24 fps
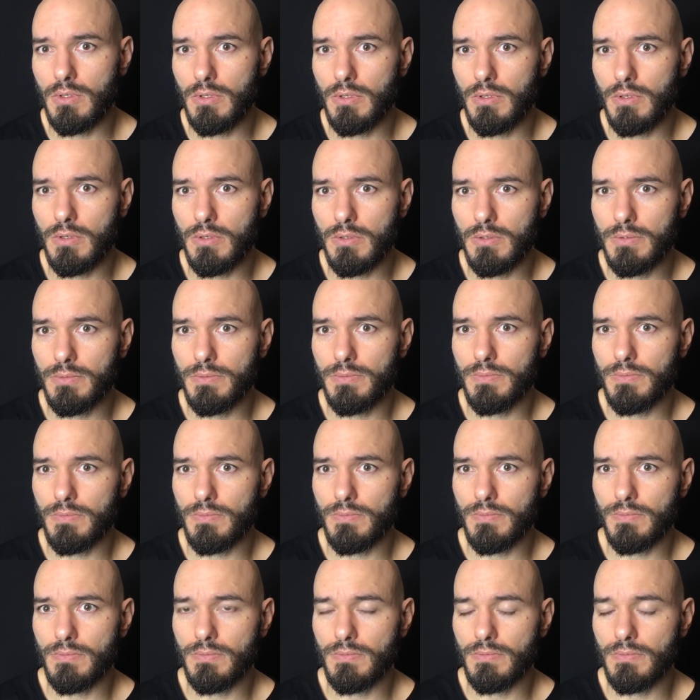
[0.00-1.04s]

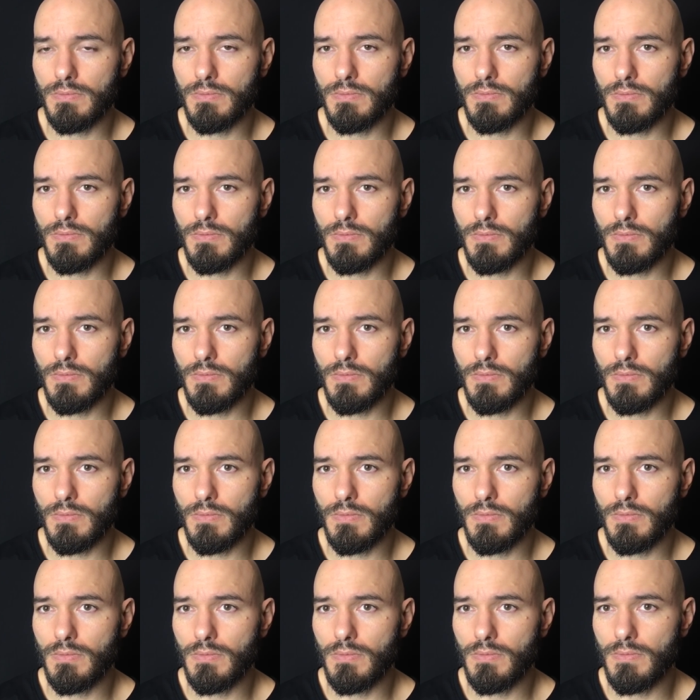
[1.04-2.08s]

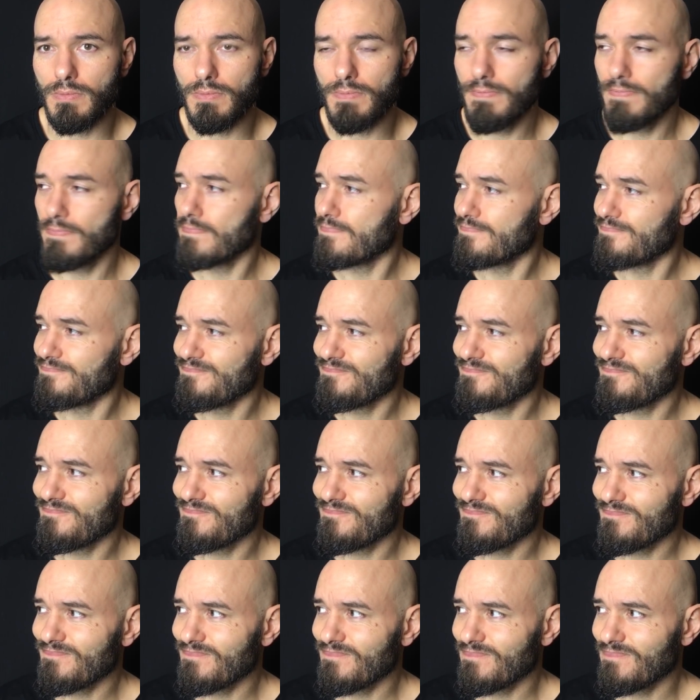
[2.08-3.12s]

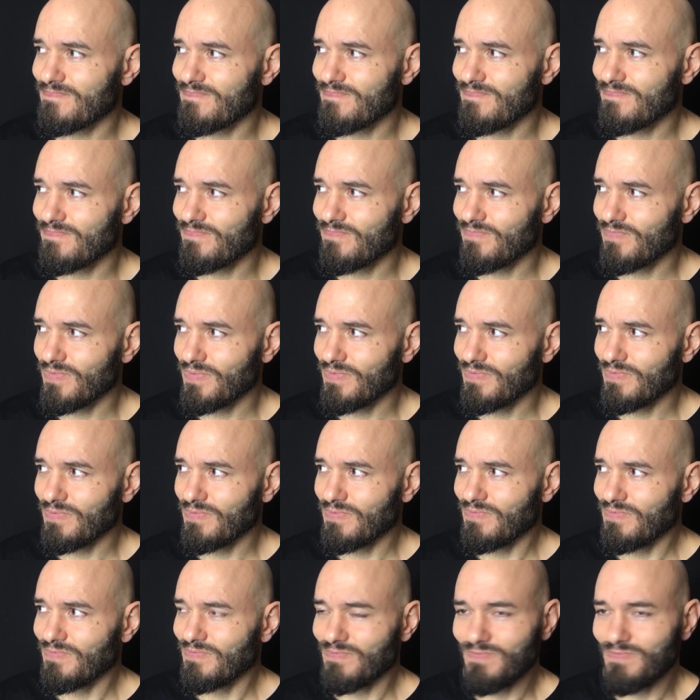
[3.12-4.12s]
[no speech]